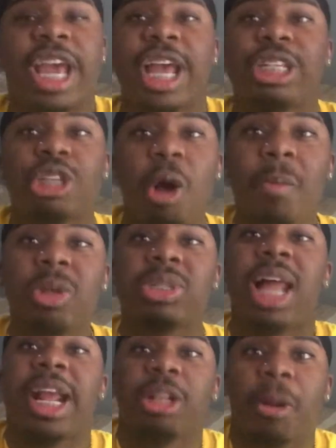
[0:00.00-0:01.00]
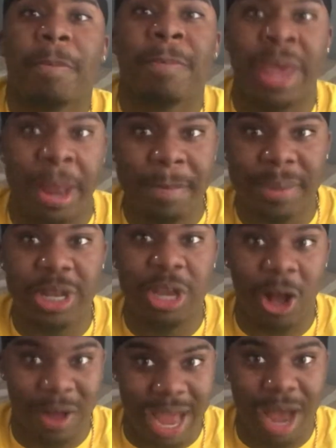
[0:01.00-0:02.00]
It's almost like they're pimping
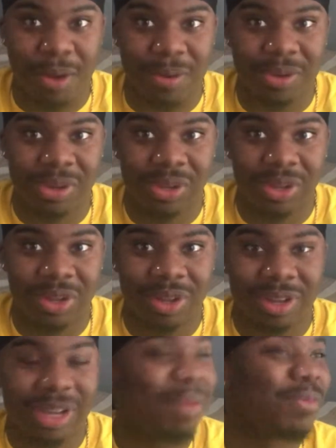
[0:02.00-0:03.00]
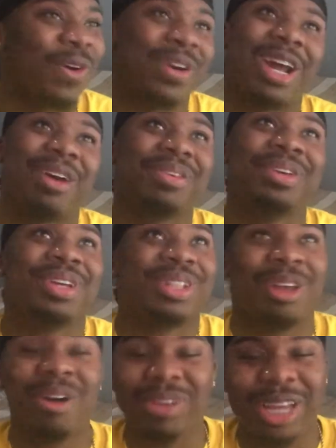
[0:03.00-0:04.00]
y'all out. Come on now,
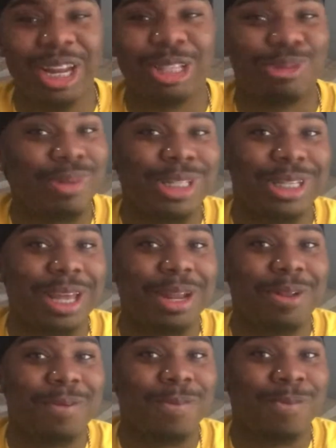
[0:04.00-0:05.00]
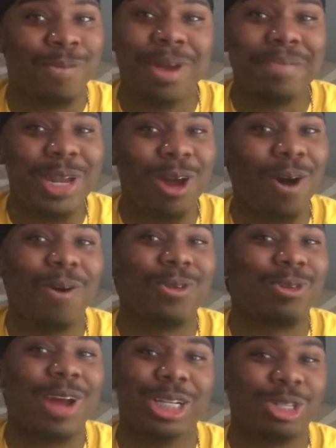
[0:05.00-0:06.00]
don't get it twisted. Women hold
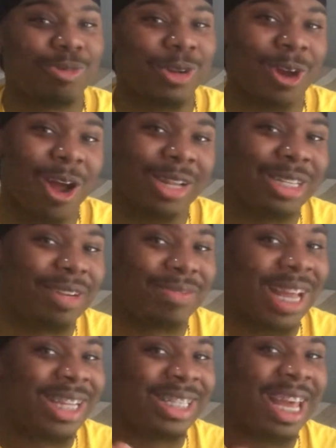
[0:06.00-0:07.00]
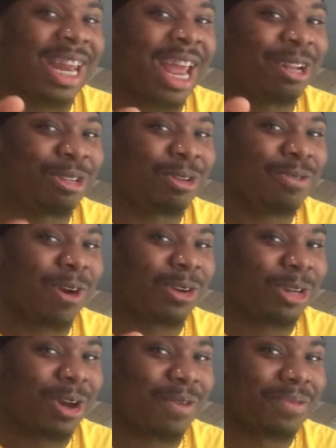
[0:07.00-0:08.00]
grudges regardless if they say they do or
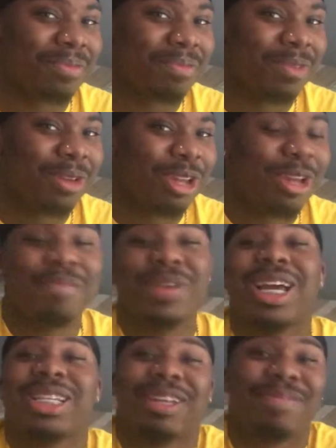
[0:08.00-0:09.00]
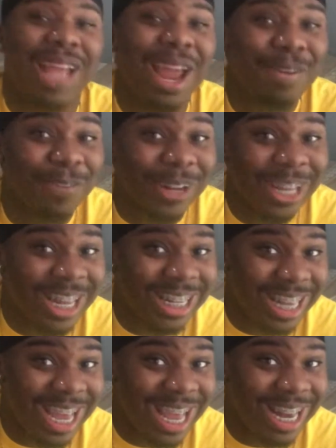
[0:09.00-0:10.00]
don't. Because if they really
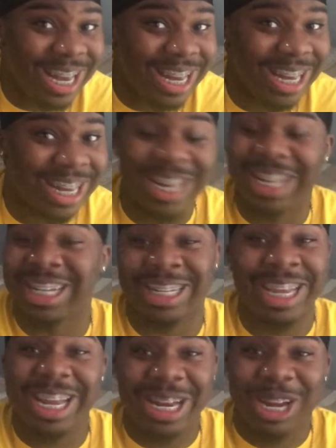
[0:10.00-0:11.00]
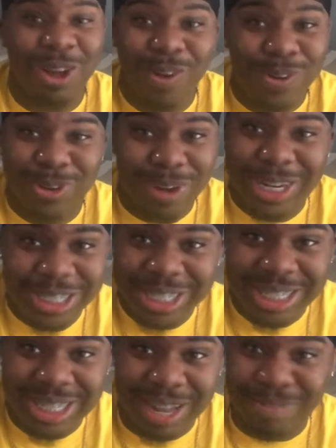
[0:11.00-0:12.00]
didn't hold grudges,